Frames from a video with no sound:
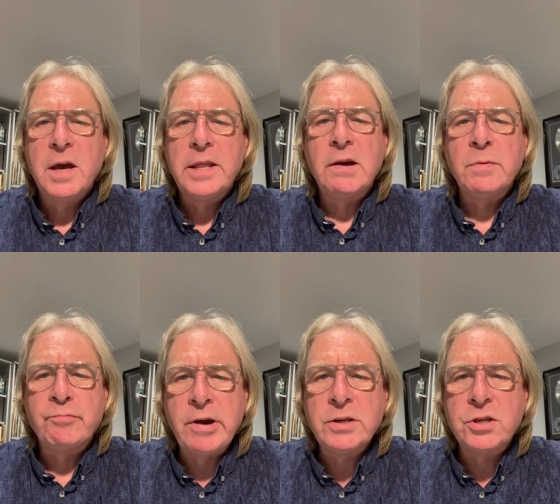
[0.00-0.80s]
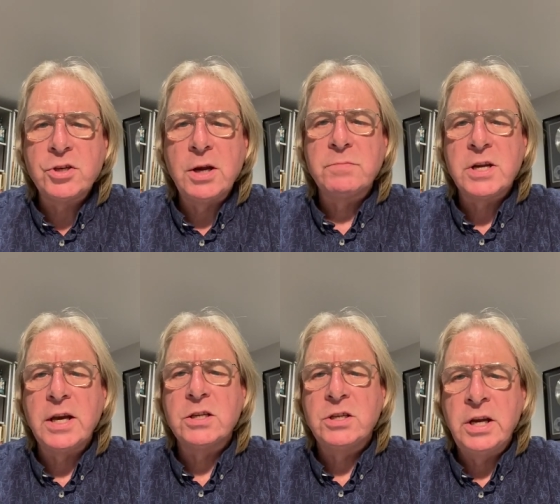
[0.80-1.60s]
Their apprenticeship
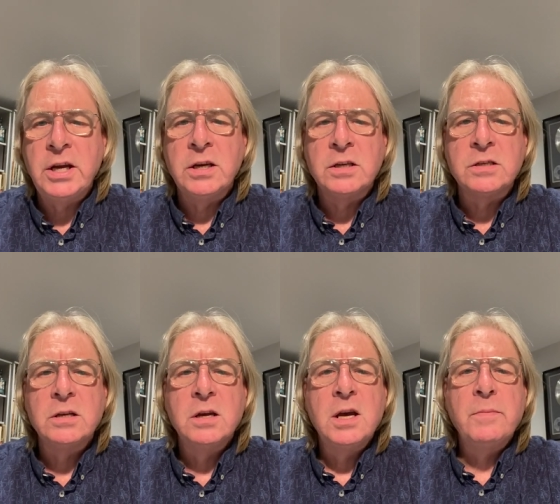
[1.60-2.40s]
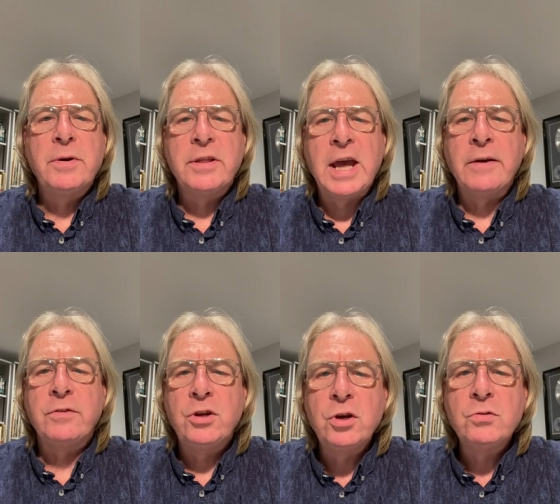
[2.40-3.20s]
takes years, but they have
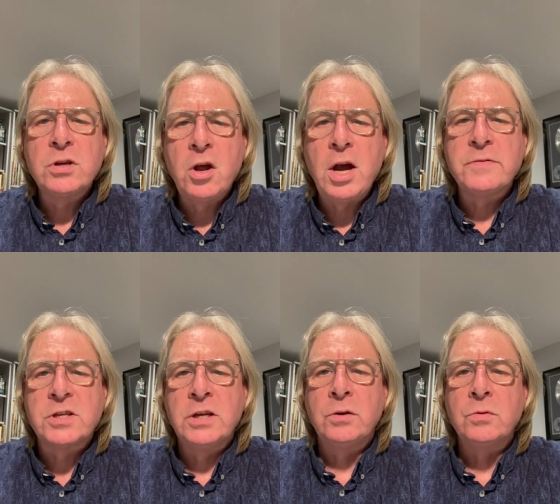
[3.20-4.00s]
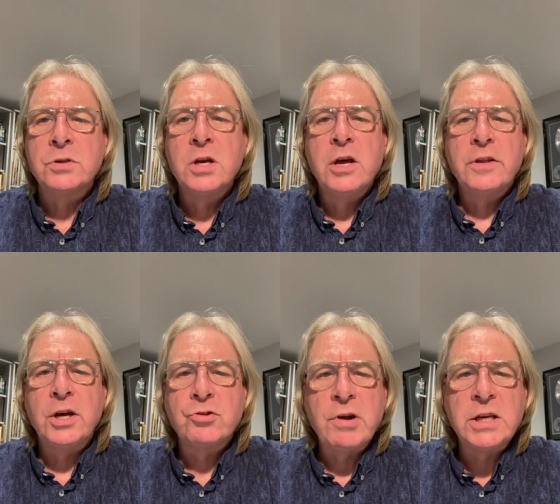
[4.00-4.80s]
huge life skills that
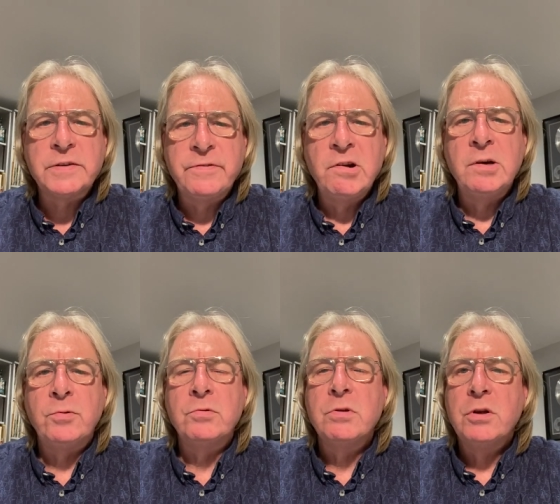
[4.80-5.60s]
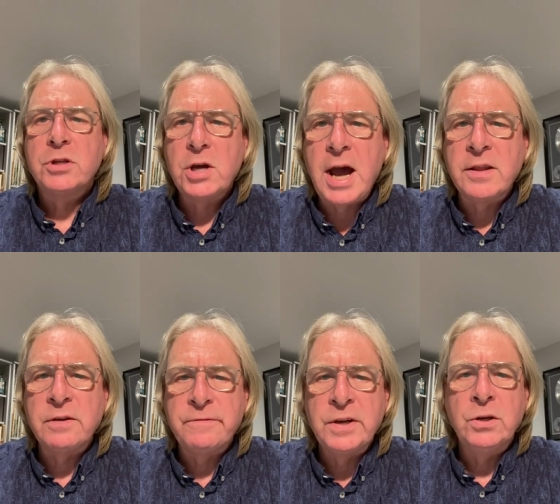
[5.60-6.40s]
are transferable to
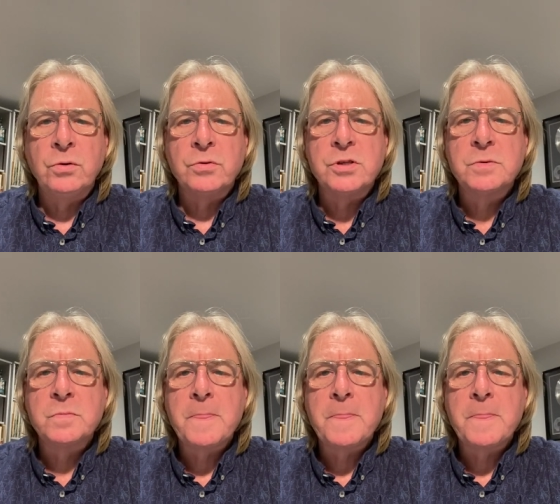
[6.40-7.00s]
other fields.